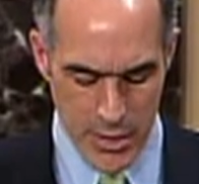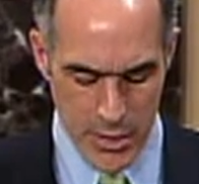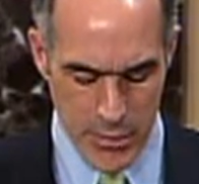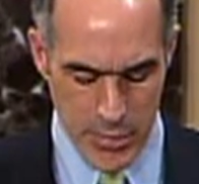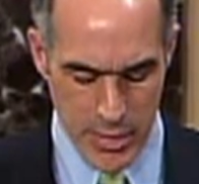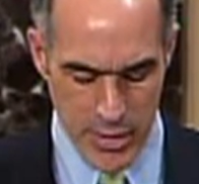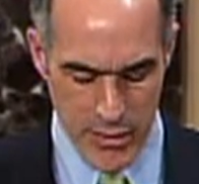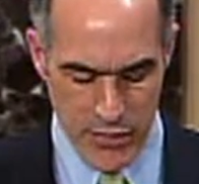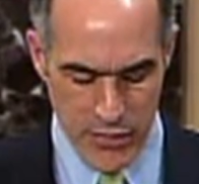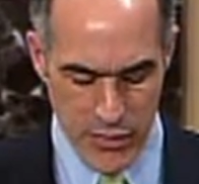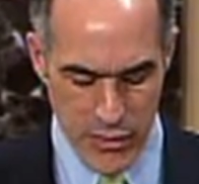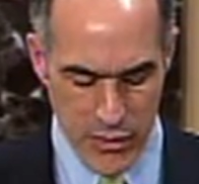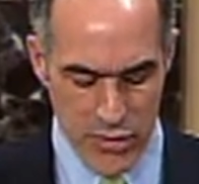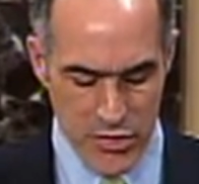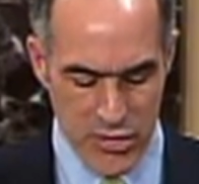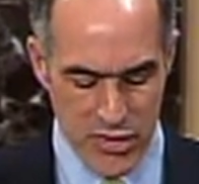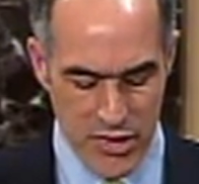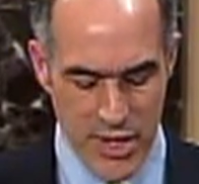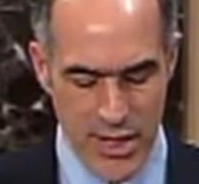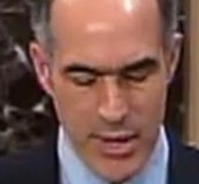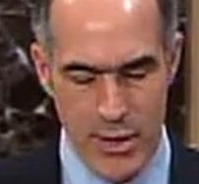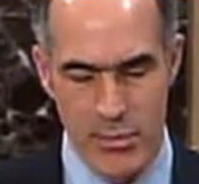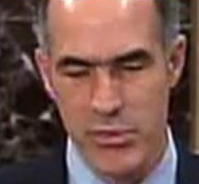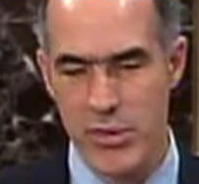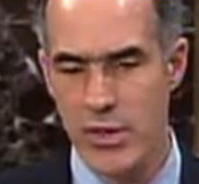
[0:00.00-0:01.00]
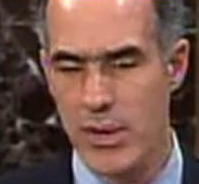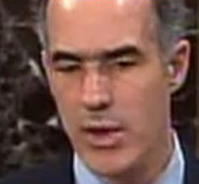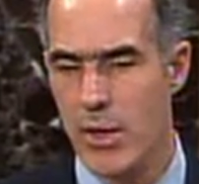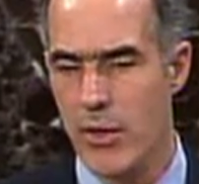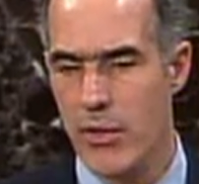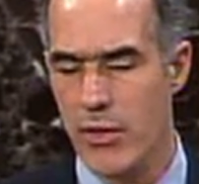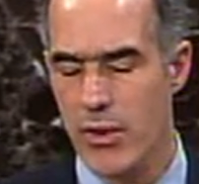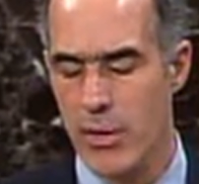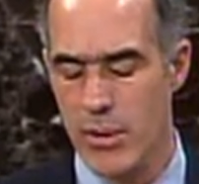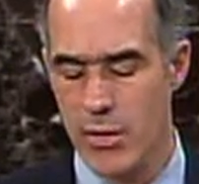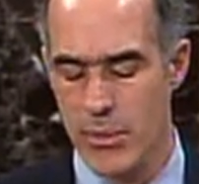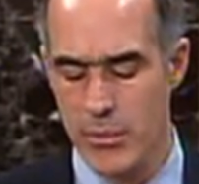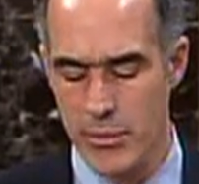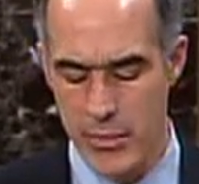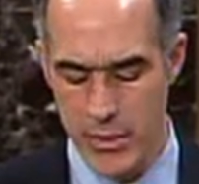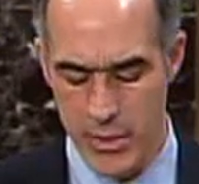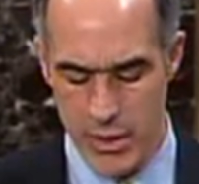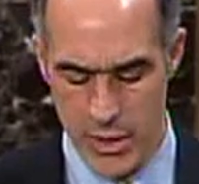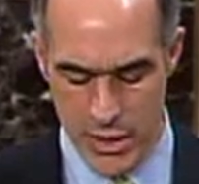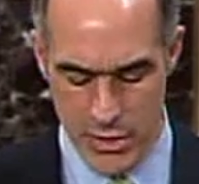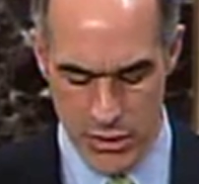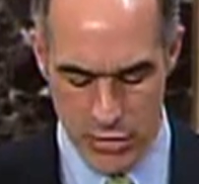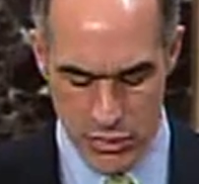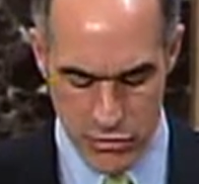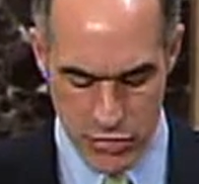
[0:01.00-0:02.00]
But food stamps and other
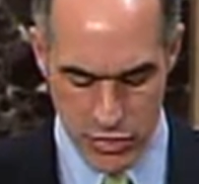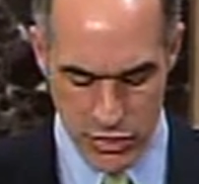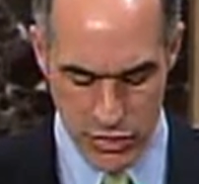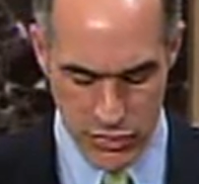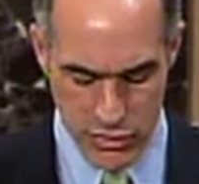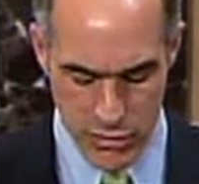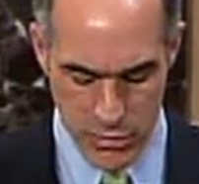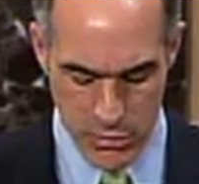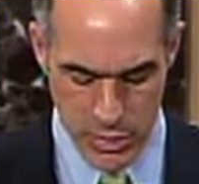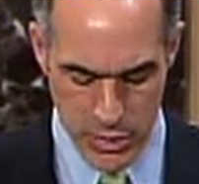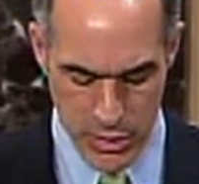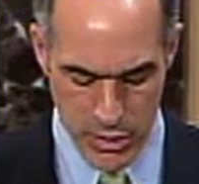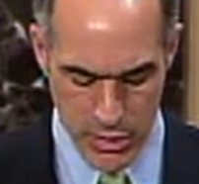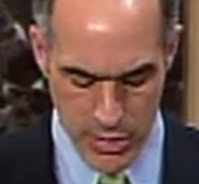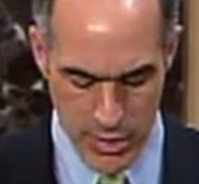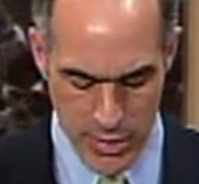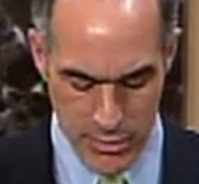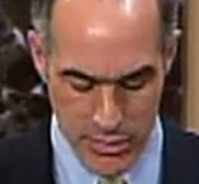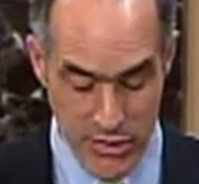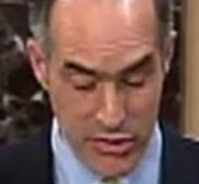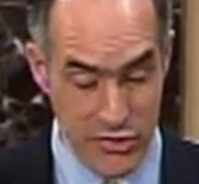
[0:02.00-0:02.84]
nutrition programs.